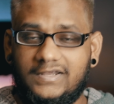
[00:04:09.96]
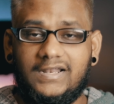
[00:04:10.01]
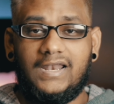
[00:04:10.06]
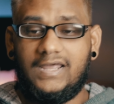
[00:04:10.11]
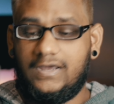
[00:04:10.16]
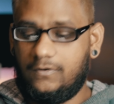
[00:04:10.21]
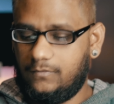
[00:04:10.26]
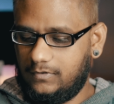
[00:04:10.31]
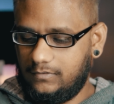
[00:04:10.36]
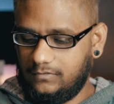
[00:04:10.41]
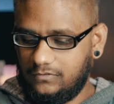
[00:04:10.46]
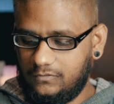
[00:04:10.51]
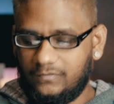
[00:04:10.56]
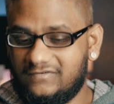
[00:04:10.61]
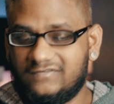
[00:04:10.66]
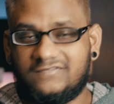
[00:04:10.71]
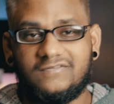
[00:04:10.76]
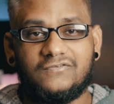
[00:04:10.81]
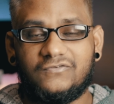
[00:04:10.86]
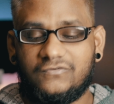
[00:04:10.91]
the clear one.
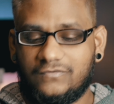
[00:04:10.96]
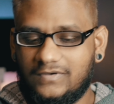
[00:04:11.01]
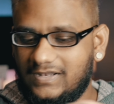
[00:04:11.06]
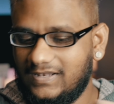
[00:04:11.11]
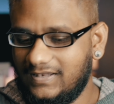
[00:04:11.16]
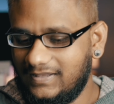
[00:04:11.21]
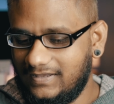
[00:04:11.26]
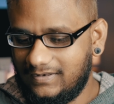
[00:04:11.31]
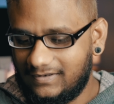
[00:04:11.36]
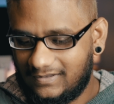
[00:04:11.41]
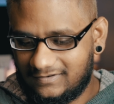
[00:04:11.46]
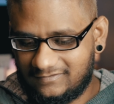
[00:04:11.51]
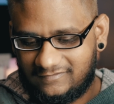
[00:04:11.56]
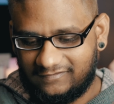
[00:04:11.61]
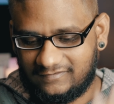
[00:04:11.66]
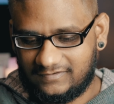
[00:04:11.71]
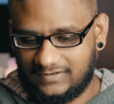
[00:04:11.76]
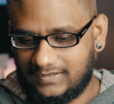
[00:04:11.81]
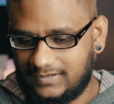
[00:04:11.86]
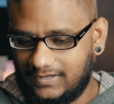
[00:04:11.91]
It just looks so clean and
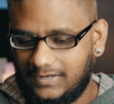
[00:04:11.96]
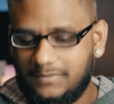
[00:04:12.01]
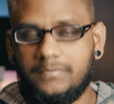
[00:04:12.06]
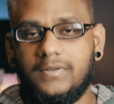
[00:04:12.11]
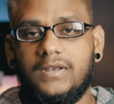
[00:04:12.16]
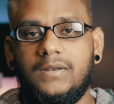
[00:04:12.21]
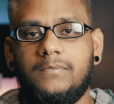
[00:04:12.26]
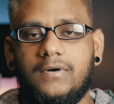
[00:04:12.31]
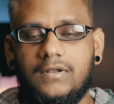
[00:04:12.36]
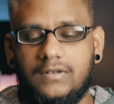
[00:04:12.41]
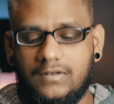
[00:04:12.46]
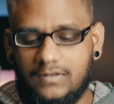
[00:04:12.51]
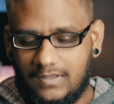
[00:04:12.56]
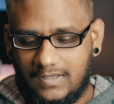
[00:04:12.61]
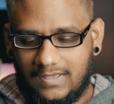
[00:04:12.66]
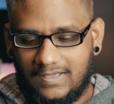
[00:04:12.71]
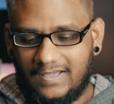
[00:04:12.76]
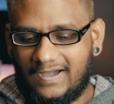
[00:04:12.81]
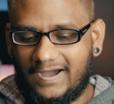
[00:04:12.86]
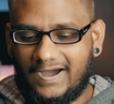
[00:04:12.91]
slick and
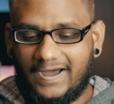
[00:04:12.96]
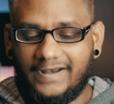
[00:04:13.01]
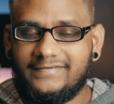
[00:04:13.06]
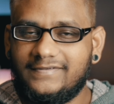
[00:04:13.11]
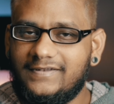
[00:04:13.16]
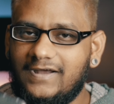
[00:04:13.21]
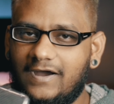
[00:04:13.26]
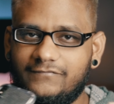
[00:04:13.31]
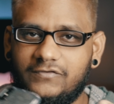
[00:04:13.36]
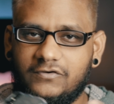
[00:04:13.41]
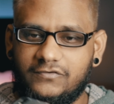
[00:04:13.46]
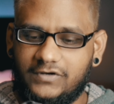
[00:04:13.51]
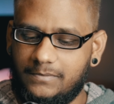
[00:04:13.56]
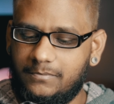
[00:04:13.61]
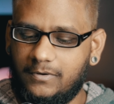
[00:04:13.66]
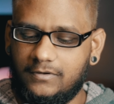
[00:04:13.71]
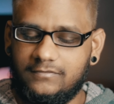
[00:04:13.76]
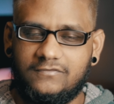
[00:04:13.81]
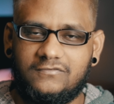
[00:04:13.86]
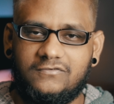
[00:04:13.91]
minimal. And it have the
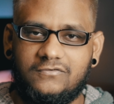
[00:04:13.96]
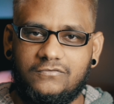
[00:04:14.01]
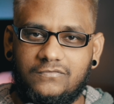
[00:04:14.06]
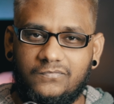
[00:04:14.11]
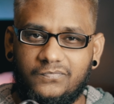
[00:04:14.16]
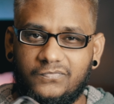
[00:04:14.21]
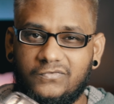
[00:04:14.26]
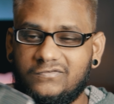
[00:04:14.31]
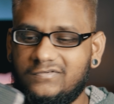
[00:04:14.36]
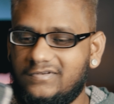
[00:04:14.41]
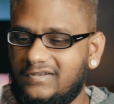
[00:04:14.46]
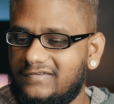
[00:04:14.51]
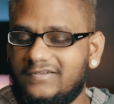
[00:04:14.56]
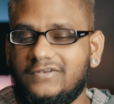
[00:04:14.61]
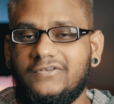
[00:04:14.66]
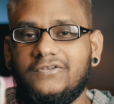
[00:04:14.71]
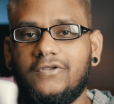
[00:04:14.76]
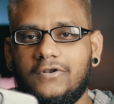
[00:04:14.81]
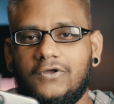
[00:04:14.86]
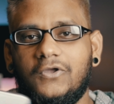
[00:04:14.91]
red buttons too. So
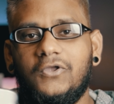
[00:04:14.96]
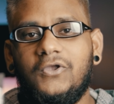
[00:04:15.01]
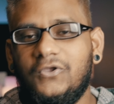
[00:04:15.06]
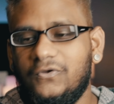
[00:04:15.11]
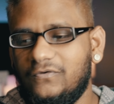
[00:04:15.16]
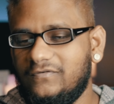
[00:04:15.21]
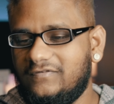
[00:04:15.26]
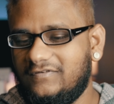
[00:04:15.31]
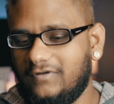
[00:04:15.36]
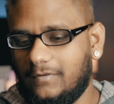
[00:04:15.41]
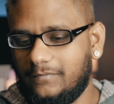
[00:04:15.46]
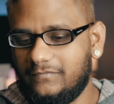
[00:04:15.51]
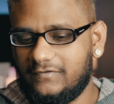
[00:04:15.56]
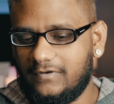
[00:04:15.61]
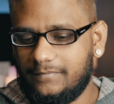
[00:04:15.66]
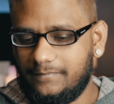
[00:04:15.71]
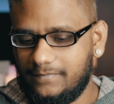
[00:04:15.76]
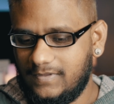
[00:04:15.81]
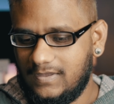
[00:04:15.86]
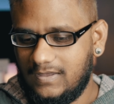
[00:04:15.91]
that's another huge
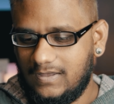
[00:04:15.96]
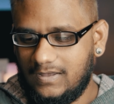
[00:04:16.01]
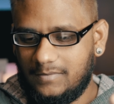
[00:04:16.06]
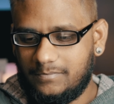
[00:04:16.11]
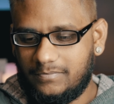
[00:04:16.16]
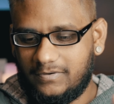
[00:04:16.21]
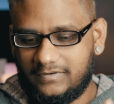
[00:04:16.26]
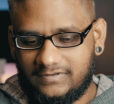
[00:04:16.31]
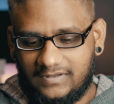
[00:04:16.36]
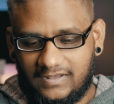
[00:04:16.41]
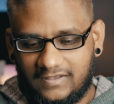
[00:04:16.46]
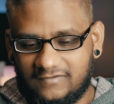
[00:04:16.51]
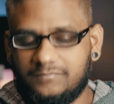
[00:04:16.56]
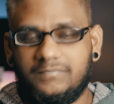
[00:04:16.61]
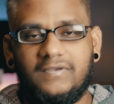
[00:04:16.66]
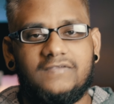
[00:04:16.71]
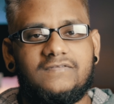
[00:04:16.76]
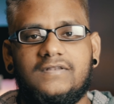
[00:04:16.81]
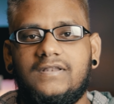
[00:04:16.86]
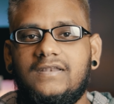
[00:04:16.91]
thumbs up. But yeah,
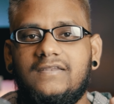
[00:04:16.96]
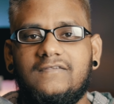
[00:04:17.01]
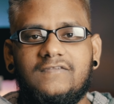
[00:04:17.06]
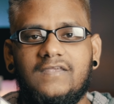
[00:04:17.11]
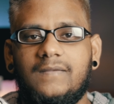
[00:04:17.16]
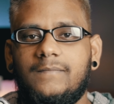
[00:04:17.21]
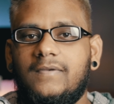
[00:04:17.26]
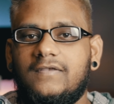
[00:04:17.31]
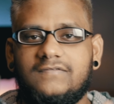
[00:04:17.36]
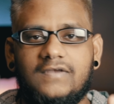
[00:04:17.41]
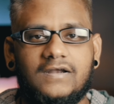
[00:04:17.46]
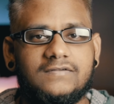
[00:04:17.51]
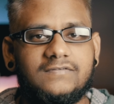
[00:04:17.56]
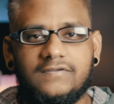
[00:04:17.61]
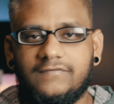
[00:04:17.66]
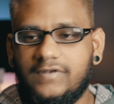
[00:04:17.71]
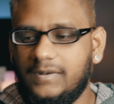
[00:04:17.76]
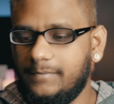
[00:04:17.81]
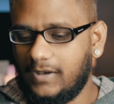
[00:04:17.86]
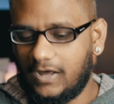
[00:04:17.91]
it's basically the same exact
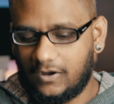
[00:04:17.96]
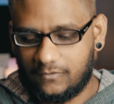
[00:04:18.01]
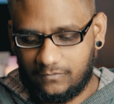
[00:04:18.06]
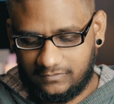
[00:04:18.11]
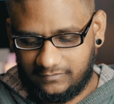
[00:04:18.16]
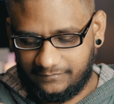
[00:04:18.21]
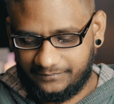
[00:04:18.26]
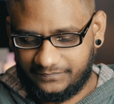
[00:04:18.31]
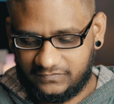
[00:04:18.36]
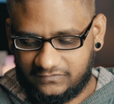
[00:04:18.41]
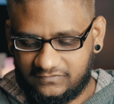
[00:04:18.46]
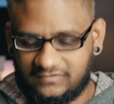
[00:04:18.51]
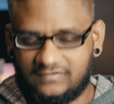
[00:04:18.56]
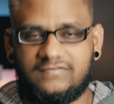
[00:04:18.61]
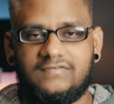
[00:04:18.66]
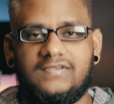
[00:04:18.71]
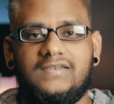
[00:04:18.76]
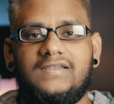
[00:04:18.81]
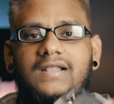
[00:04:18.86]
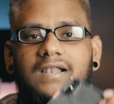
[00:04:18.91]
thing in the black one,
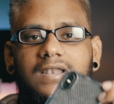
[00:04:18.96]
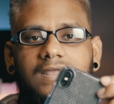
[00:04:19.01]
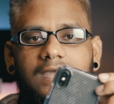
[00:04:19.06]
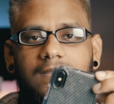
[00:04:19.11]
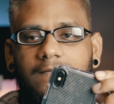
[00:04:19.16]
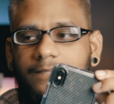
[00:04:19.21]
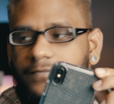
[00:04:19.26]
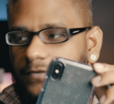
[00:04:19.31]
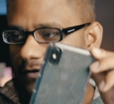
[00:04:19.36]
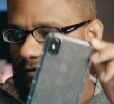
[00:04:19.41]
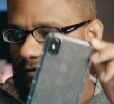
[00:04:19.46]
just it's clear.